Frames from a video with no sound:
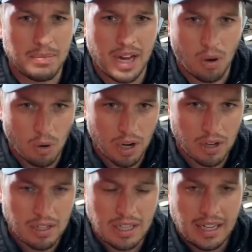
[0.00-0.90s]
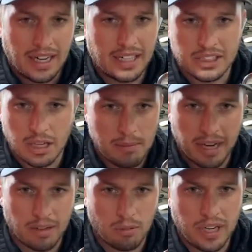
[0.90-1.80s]
that oil, and it's going to
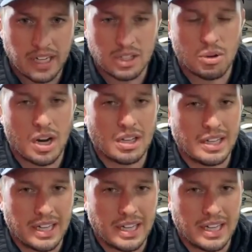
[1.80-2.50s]
make it read incorrectly.